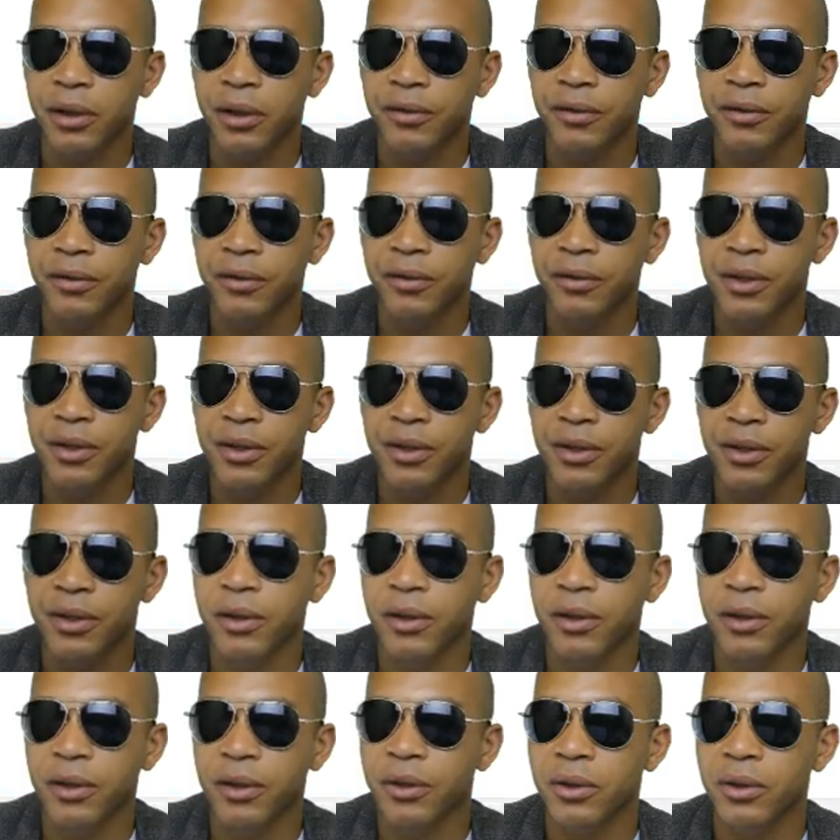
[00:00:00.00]
sign up if
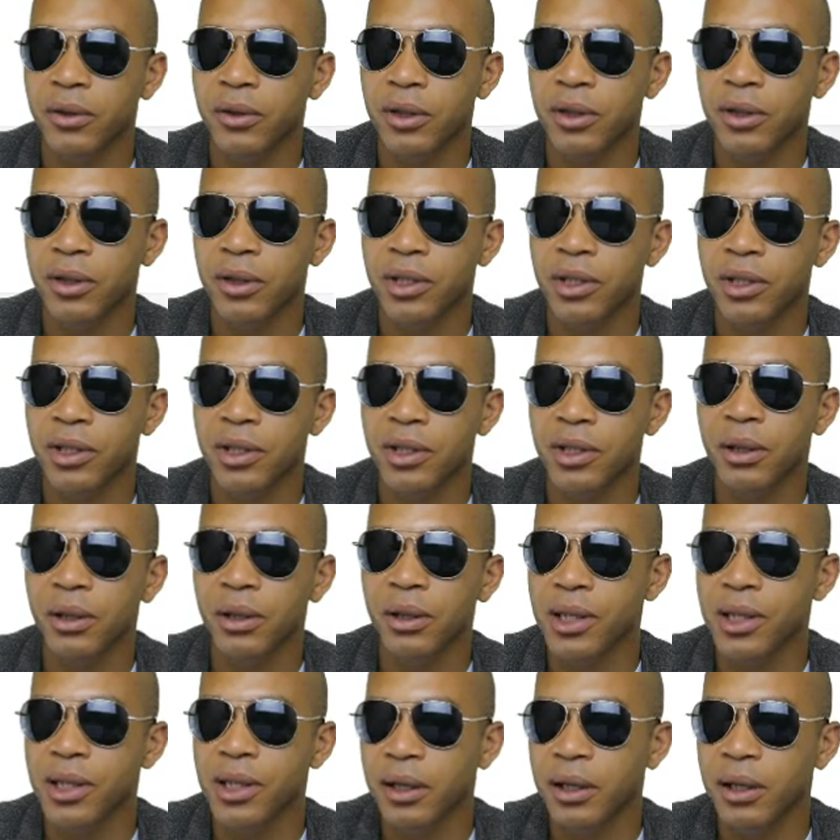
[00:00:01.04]
you haven't.
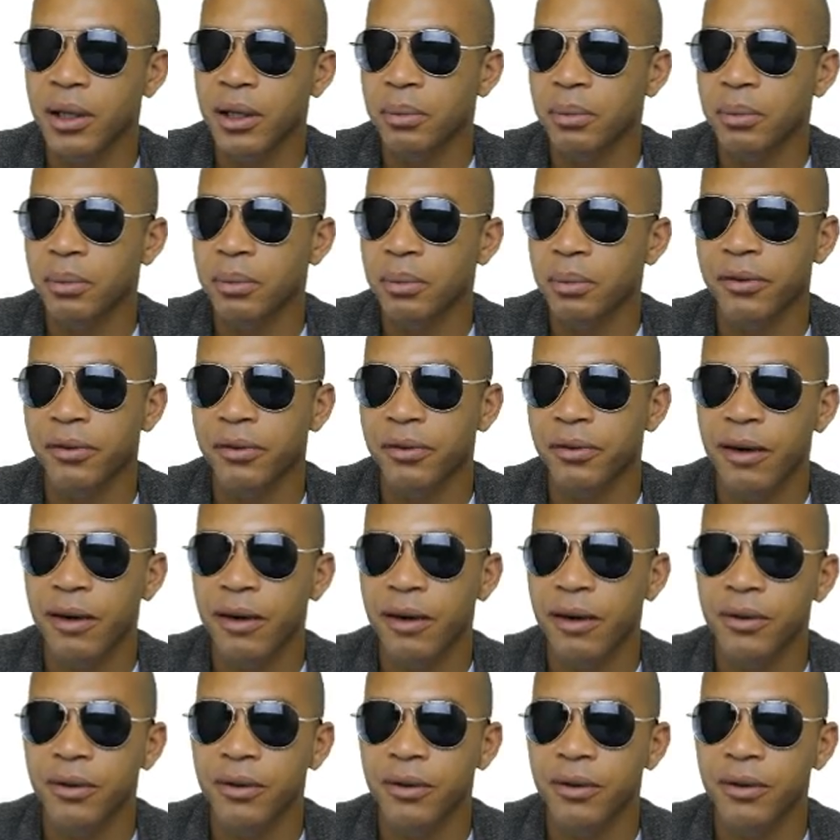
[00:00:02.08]
You bring over here,